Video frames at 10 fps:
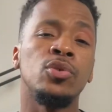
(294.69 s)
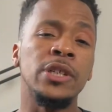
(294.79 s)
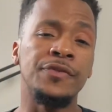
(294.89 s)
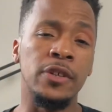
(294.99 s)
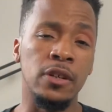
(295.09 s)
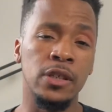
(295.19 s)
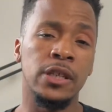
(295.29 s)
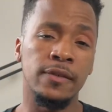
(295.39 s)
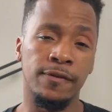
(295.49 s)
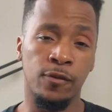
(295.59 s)
if you're
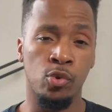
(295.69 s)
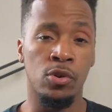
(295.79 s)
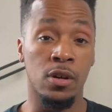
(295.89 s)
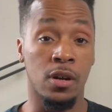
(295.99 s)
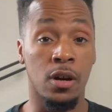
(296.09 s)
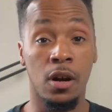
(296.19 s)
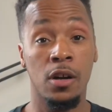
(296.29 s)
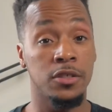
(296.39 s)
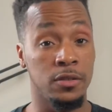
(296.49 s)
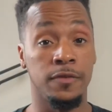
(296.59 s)
looking for a
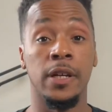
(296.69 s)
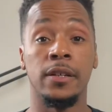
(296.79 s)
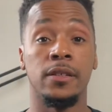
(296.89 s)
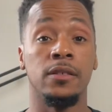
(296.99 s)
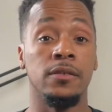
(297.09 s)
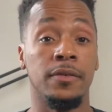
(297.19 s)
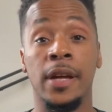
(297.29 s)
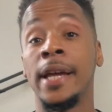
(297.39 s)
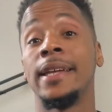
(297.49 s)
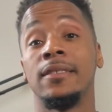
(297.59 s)
cost-effective
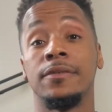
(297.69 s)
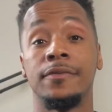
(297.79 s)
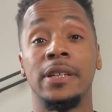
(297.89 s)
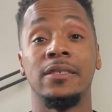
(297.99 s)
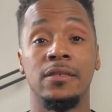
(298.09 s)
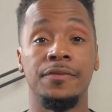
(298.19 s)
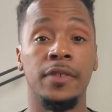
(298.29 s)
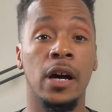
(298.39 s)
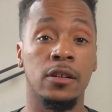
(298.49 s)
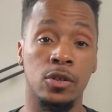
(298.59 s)
and effective
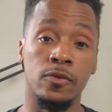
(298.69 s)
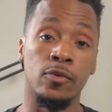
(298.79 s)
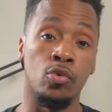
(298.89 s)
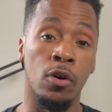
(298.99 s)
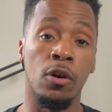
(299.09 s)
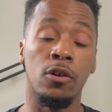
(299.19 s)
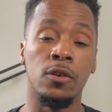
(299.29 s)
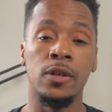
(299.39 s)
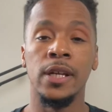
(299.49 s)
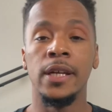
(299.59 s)
dock overall,